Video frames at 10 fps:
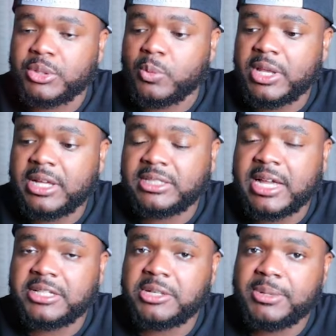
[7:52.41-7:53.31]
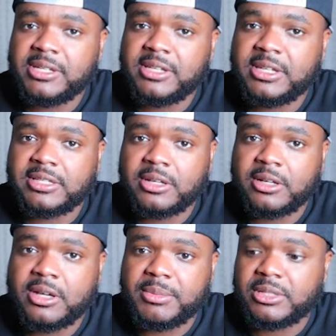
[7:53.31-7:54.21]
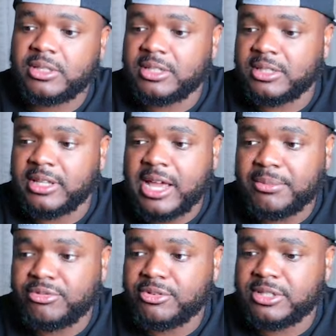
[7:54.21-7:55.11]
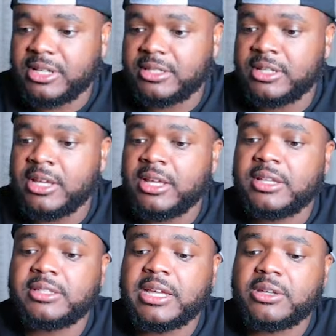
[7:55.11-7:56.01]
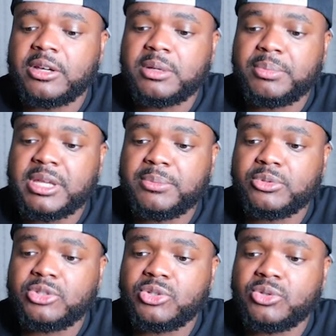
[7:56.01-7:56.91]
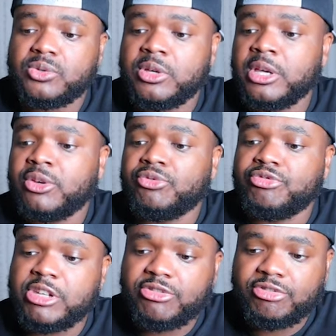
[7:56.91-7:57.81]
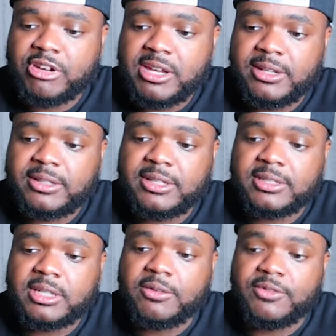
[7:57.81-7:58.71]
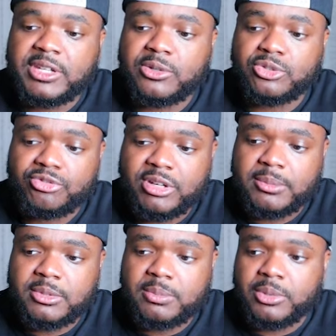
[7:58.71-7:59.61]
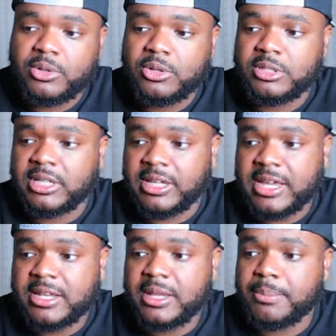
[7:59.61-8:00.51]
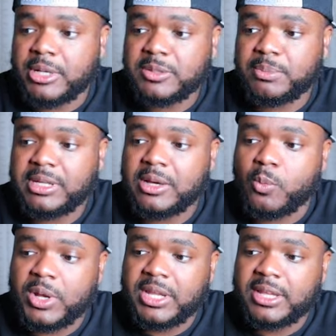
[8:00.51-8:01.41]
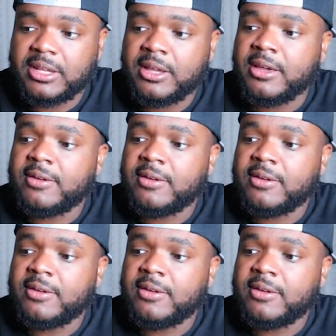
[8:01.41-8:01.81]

But the way that ChatGPT is going to come into this entire process is that you're going to be able to recreate this video script because again, it must be a winning